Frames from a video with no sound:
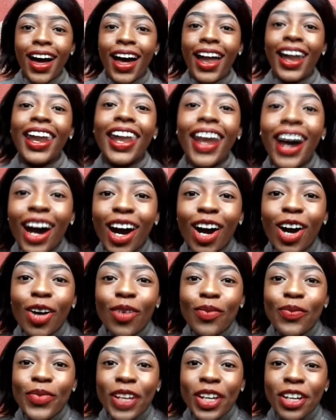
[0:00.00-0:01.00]

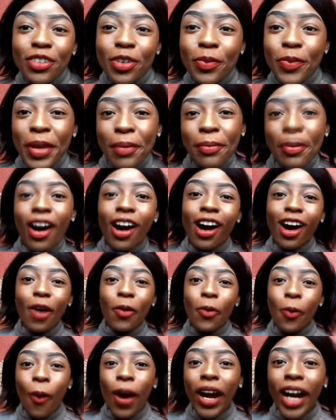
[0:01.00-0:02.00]
Hello, beautiful
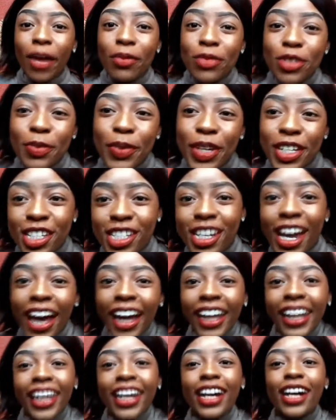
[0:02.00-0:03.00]
people. Welcome to my
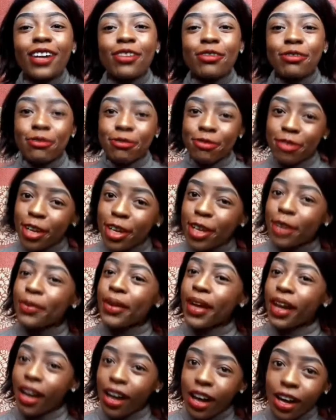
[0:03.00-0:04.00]
channel,
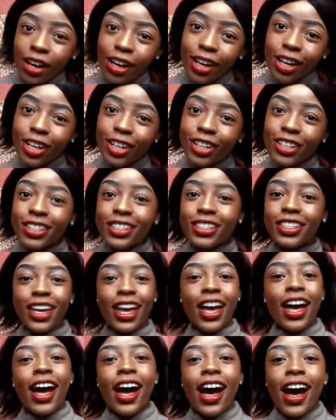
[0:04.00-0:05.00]
Femalehood.
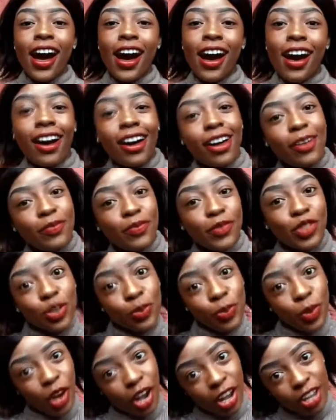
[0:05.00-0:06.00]
I'm
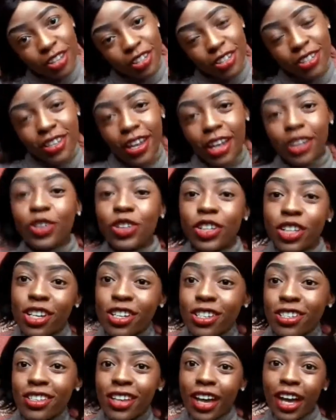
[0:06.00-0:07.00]
Triple A Star, your
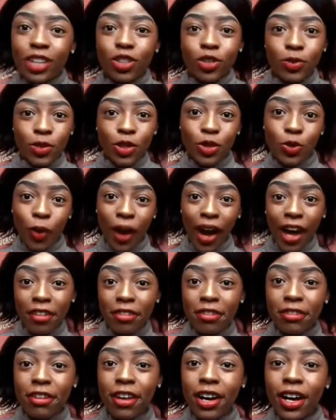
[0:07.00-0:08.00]
niece and your
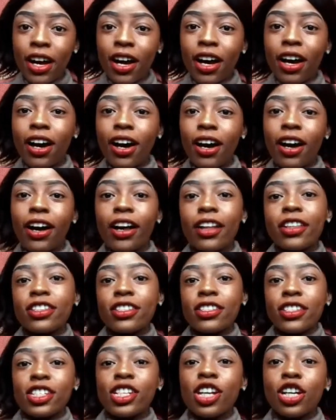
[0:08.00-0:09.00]
midwife.
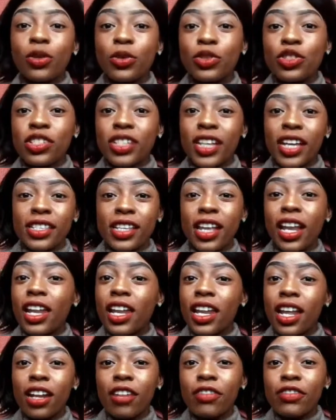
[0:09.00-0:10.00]
This is a channel we discuss a
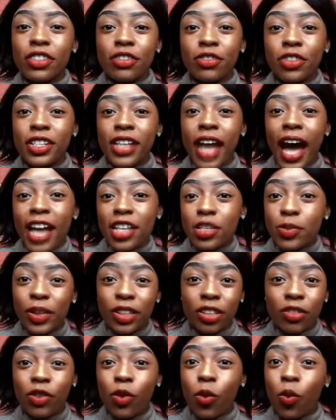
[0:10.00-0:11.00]
lot of different
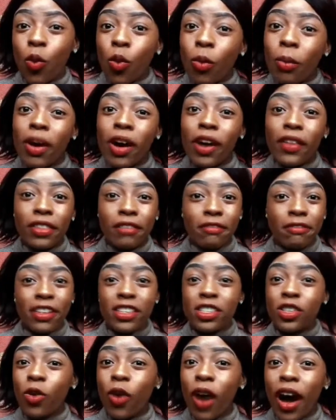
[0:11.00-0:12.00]
aspects of a woman: the
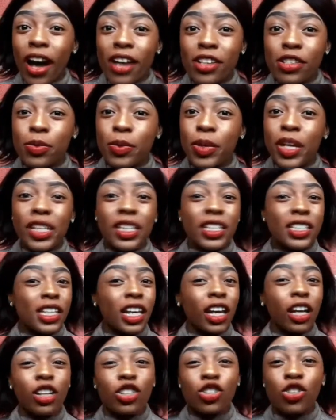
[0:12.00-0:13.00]
physical aspect, the
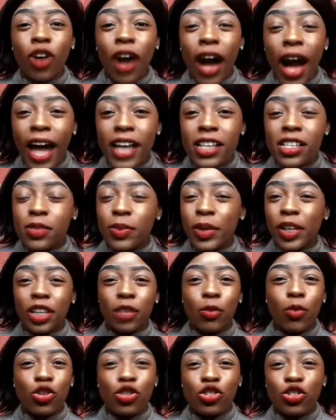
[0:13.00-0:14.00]
psychological aspect, the
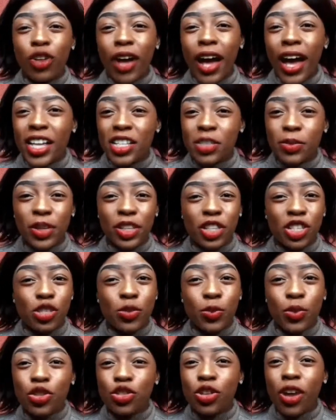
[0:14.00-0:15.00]
emotional aspect, the
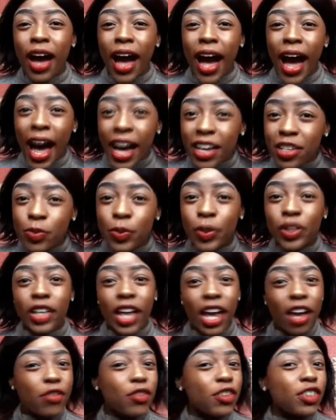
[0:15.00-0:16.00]
spiritual aspect.
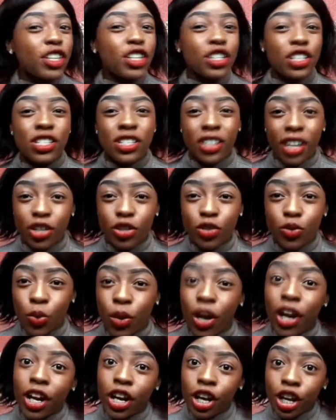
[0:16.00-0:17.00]
Everything discussed
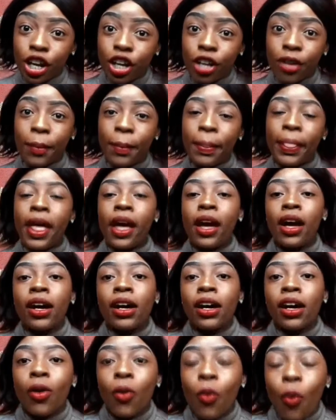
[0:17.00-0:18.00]
right here.
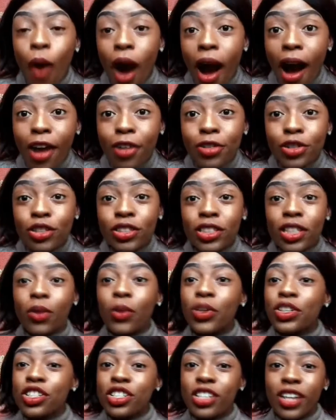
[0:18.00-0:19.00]
Wow, today
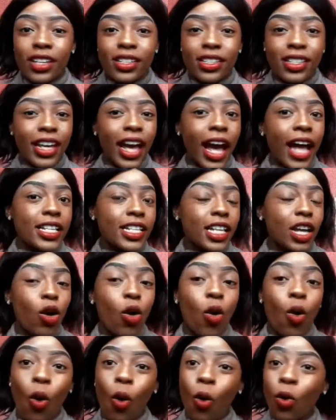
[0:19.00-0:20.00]
we're discussing
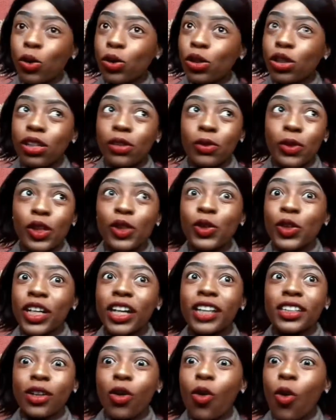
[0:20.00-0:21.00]
we're
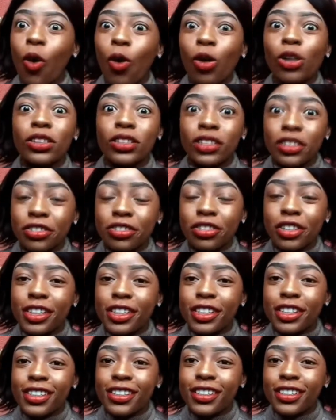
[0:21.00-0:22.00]
looking at a whole
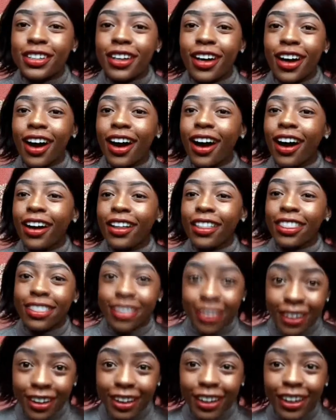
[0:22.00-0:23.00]
different
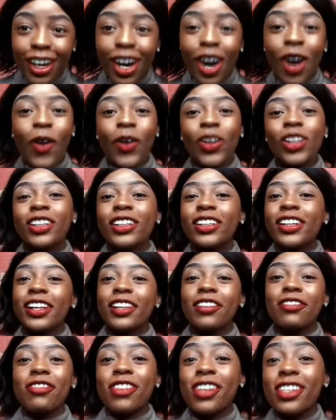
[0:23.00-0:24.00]
thing. We're looking
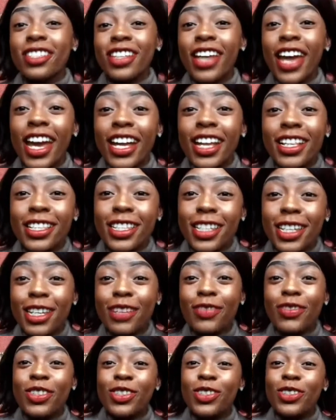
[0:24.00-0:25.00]
at the first aid
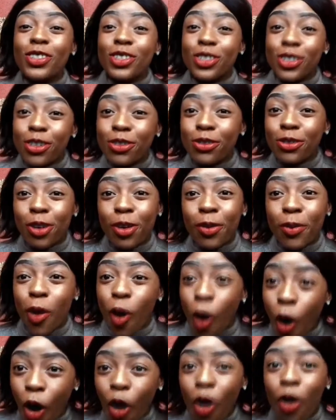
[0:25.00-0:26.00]
tips you do from
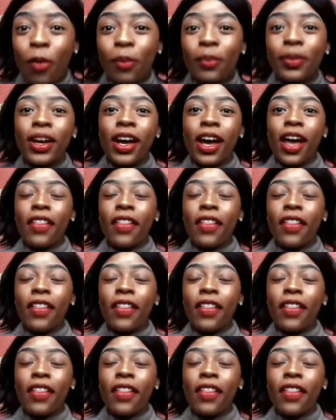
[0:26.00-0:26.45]
home.